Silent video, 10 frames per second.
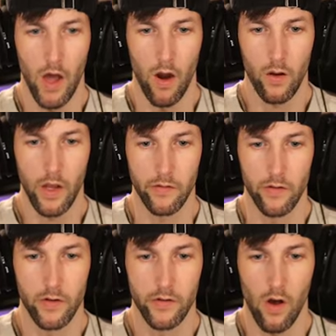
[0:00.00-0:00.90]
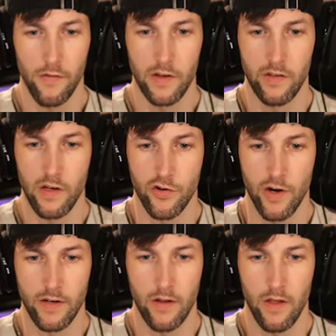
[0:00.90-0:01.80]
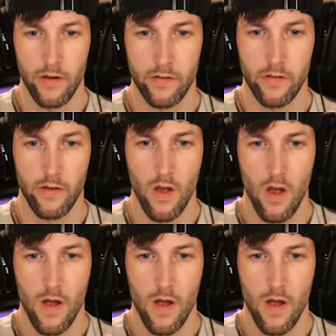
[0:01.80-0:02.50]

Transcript: that. Okay, so there's obviously a trick to this.